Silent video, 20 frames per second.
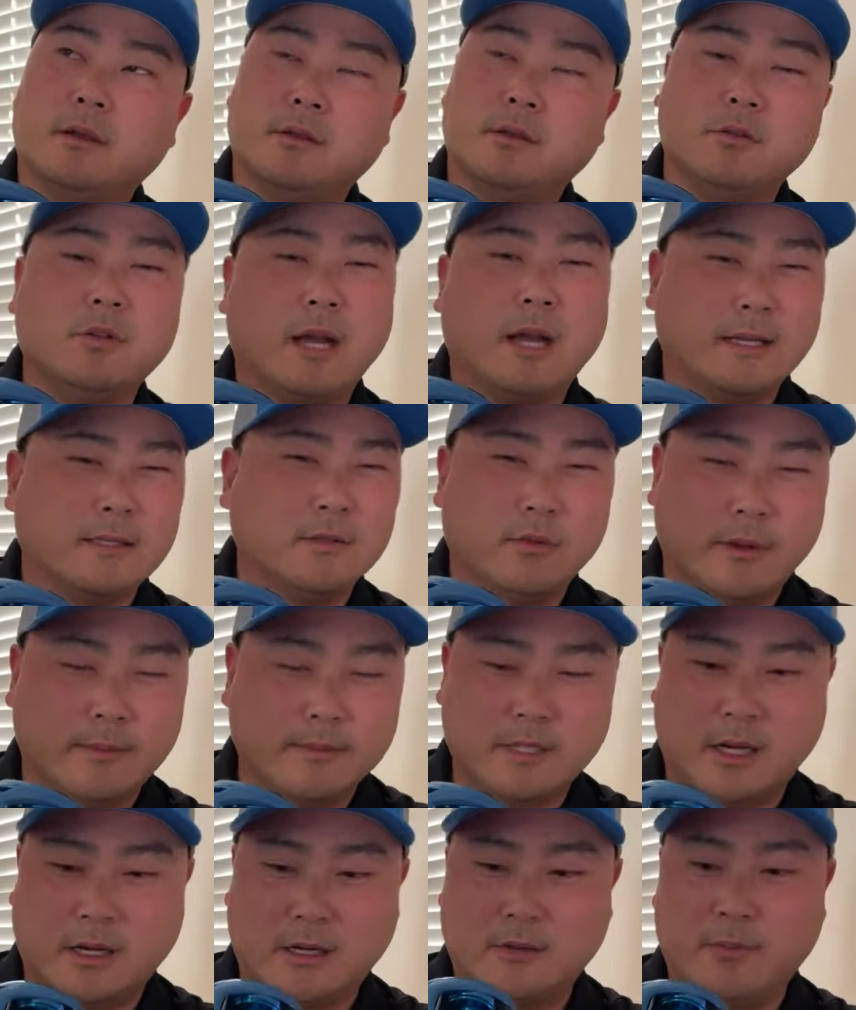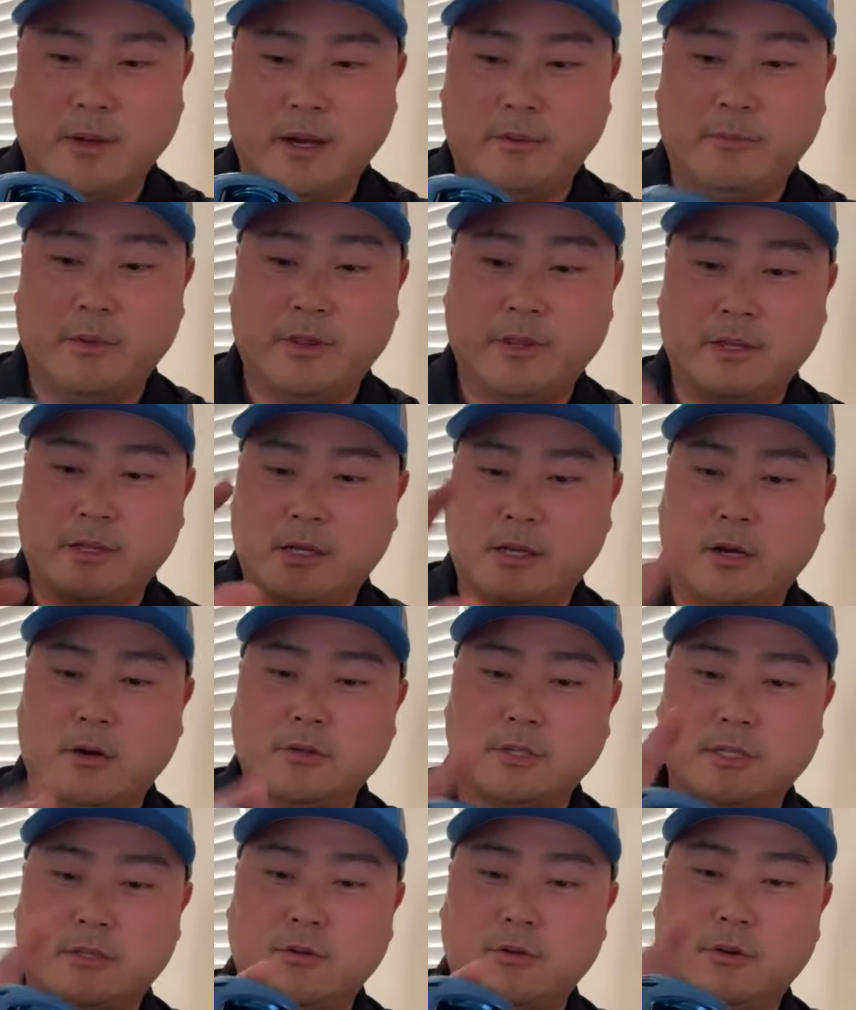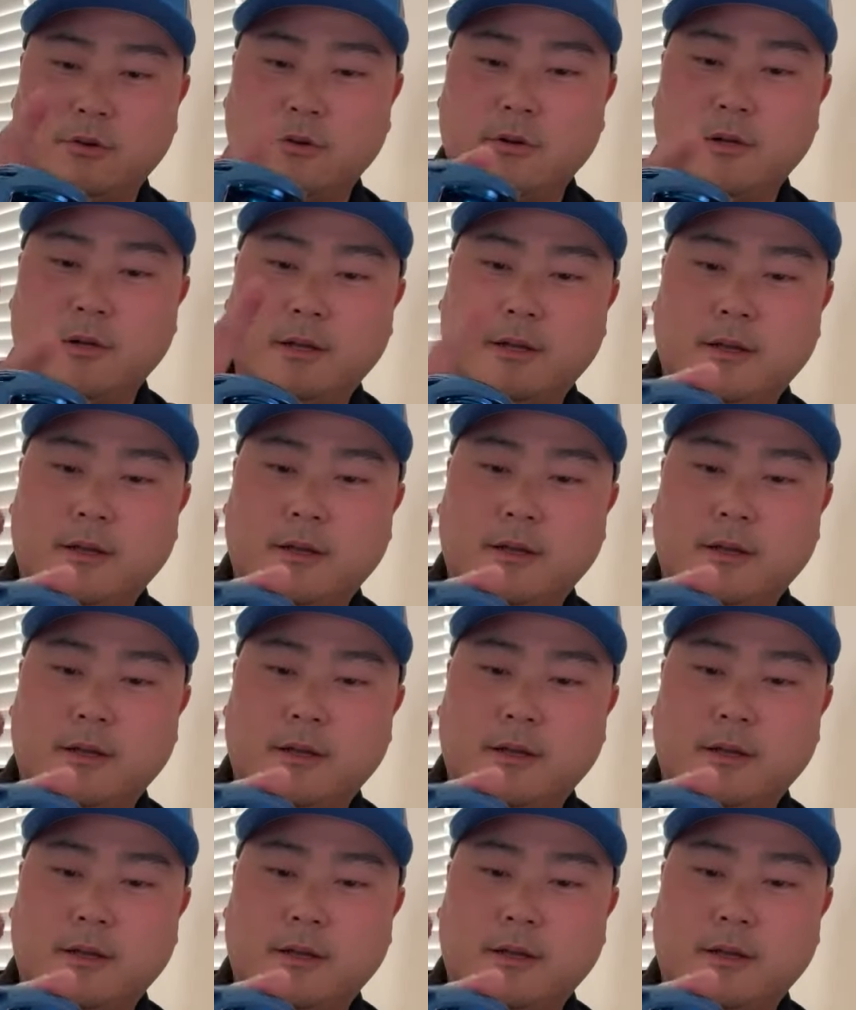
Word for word: you guys know what I'm talking about, but the Coastal